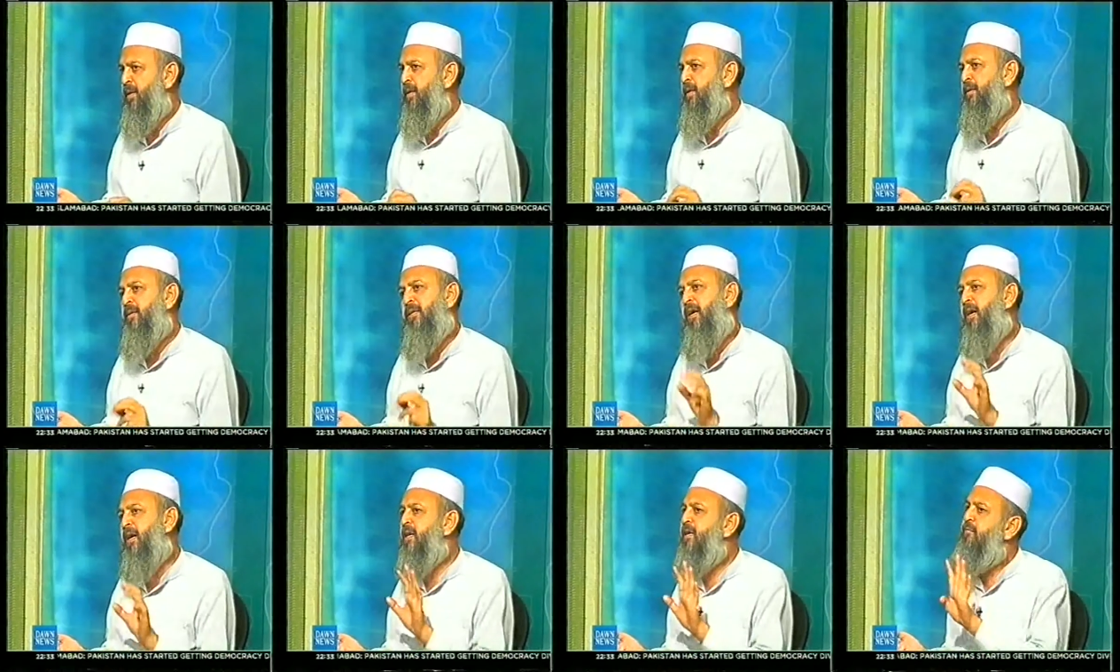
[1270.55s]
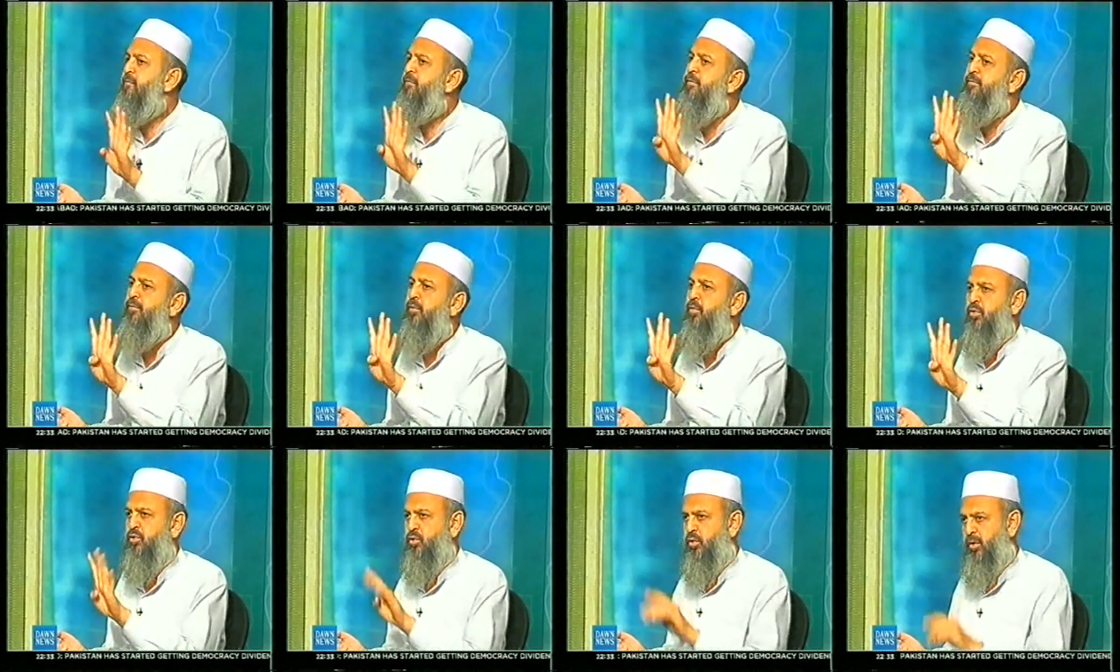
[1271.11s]
They are given
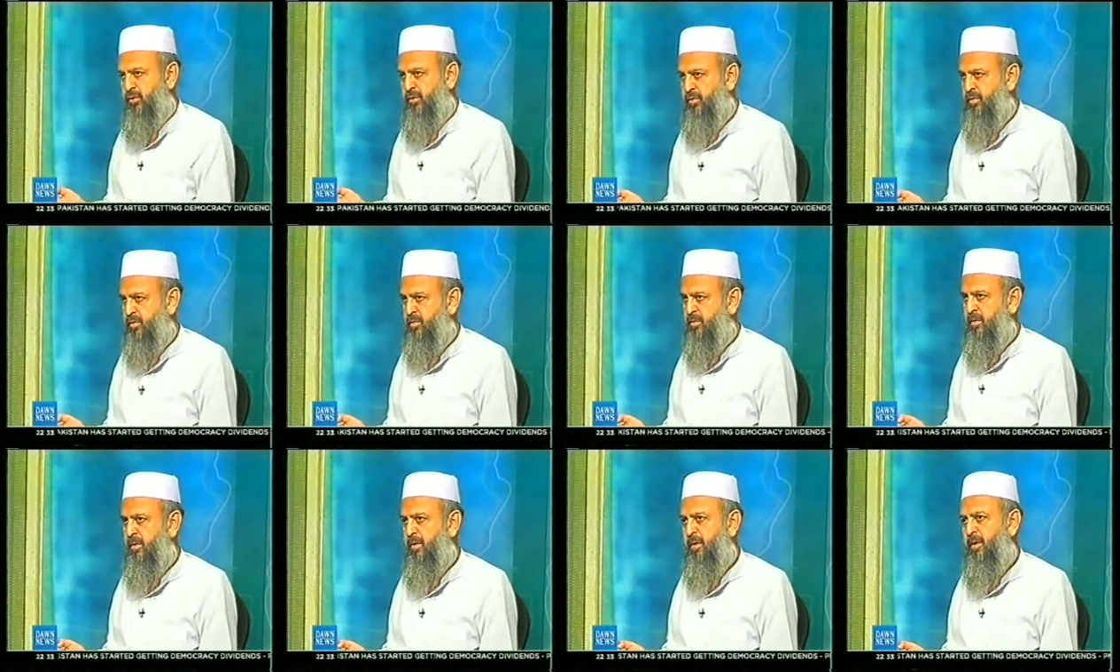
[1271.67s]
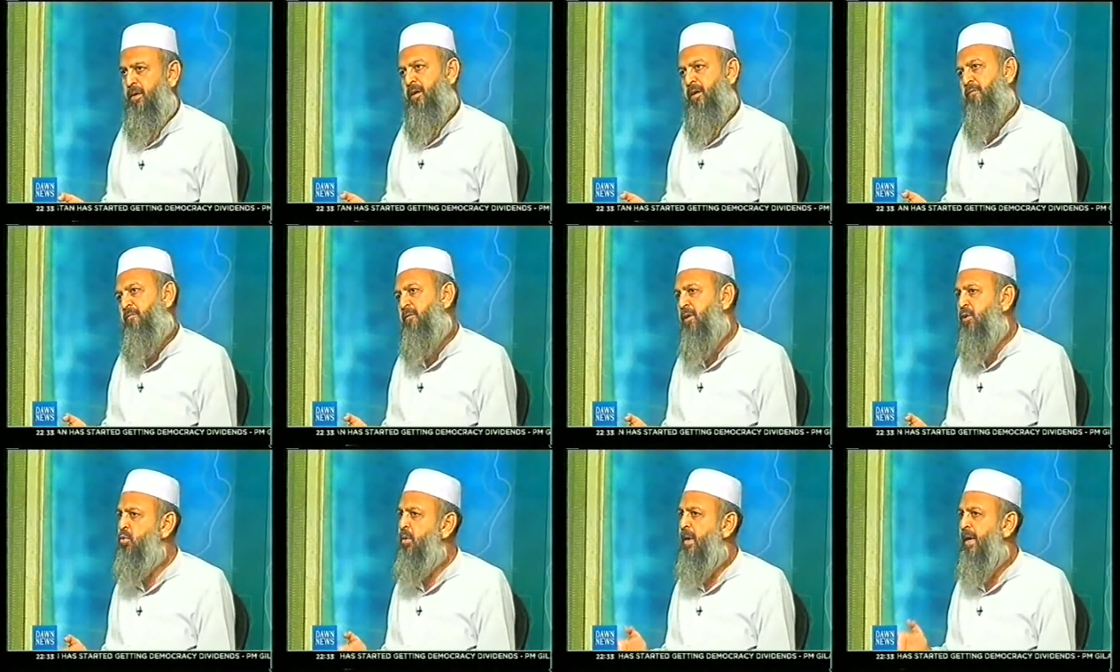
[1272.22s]
4 choices. Will
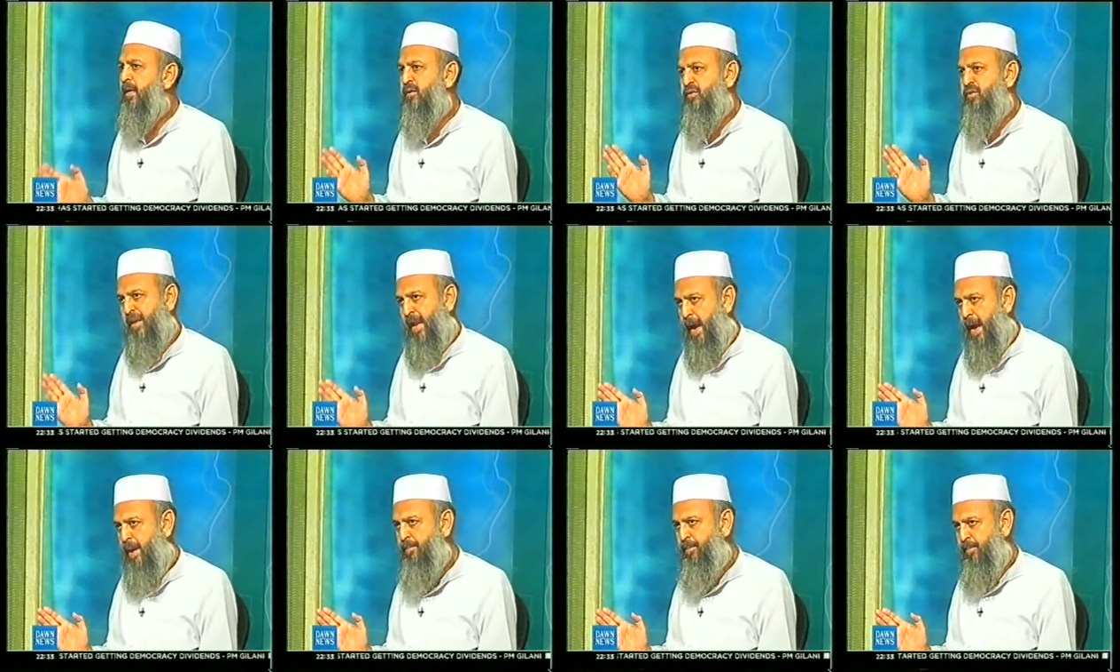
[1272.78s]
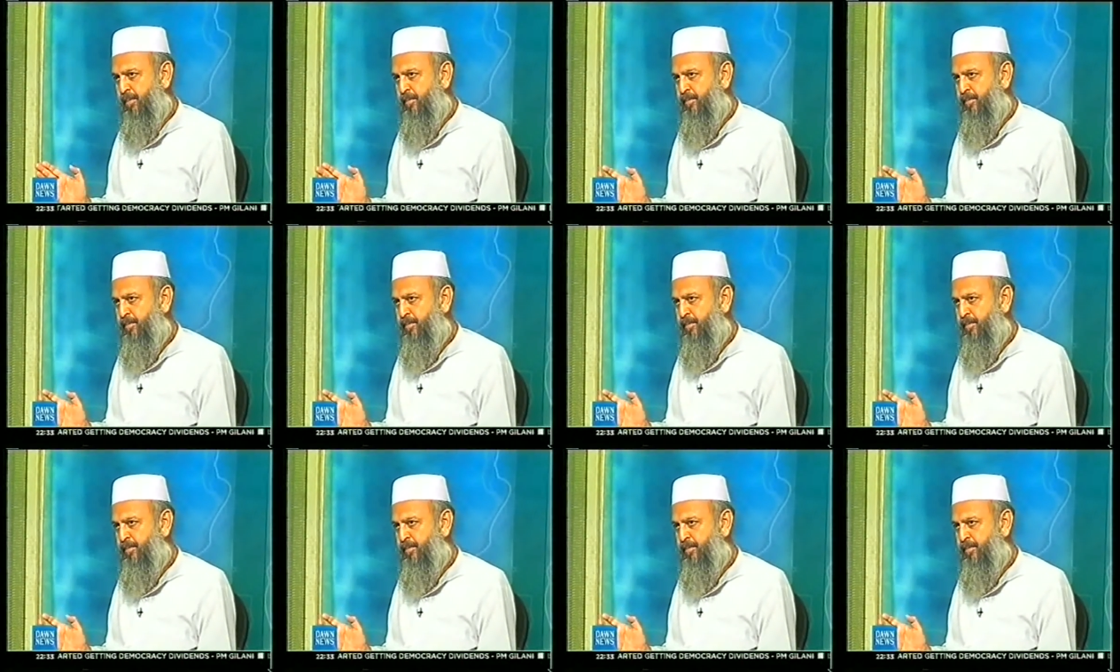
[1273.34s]
you get a slap,